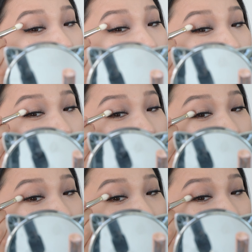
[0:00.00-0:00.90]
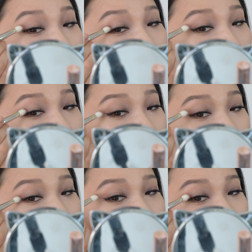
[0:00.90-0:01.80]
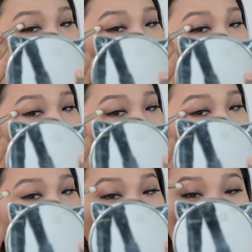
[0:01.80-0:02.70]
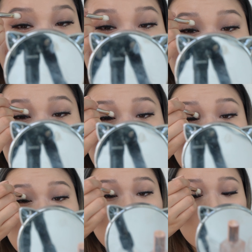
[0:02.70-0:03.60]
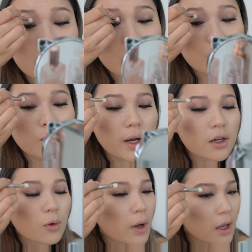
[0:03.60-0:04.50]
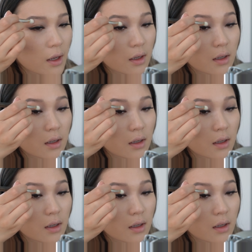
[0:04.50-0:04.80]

over the existing color, and that warms everything up right away.